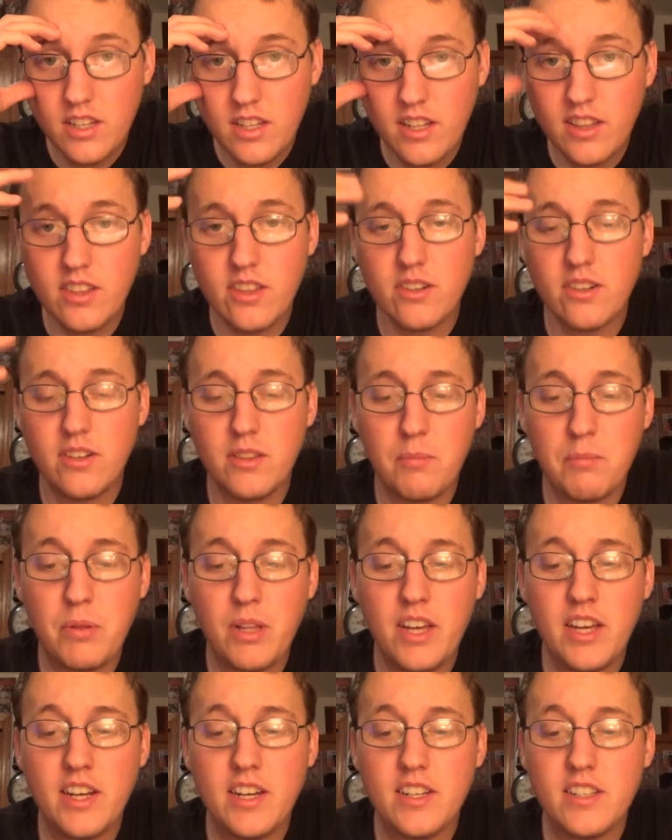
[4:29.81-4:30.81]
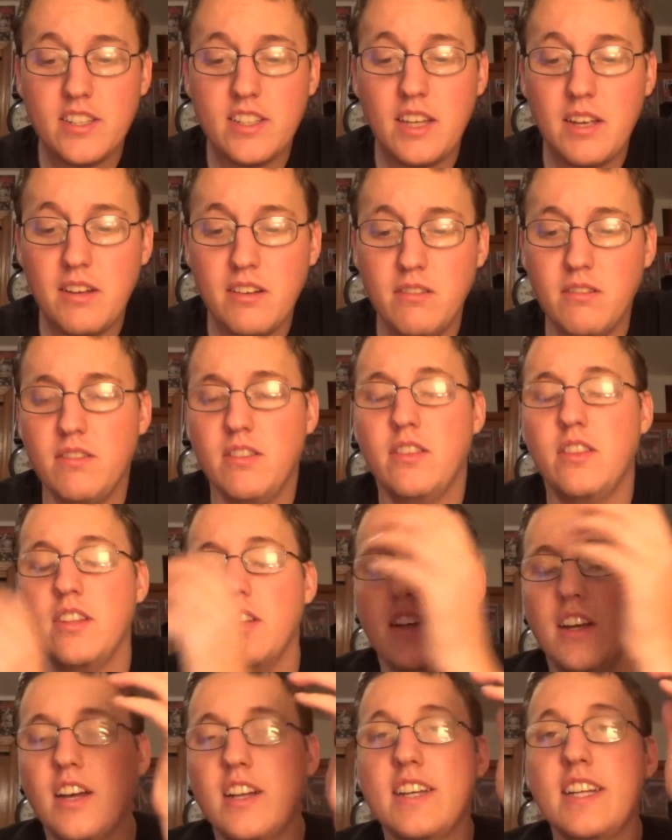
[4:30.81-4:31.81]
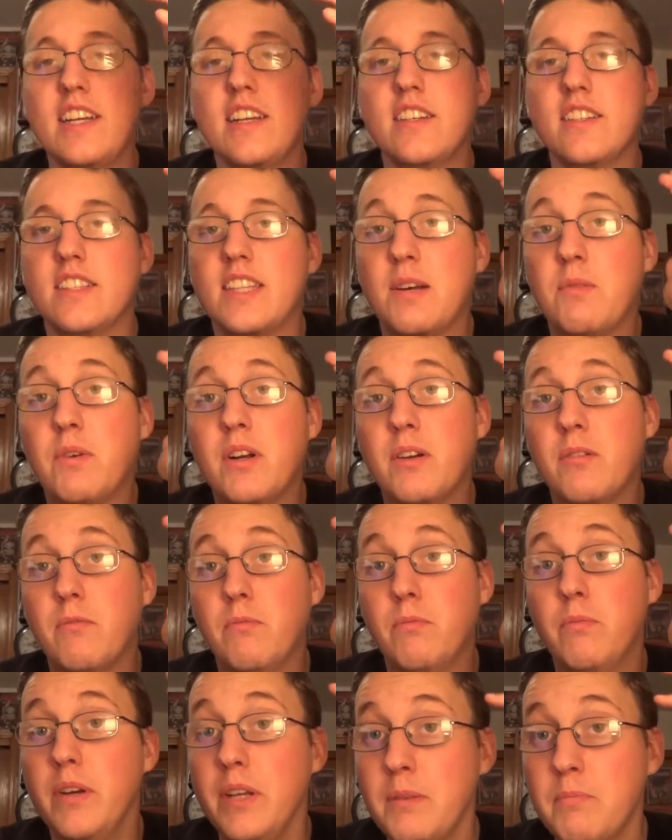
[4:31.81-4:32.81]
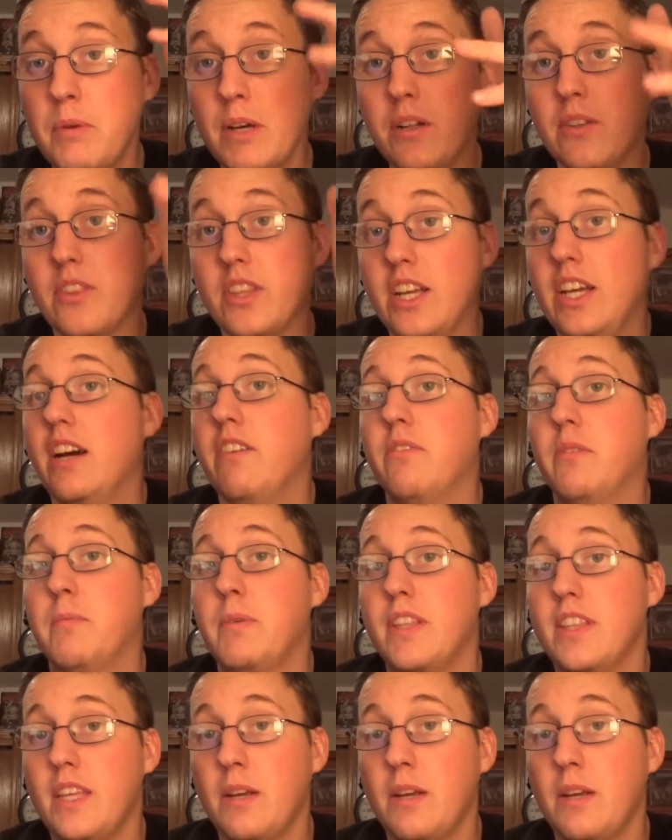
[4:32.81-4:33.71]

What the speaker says: the plan is the idea is they want to rebuild the government.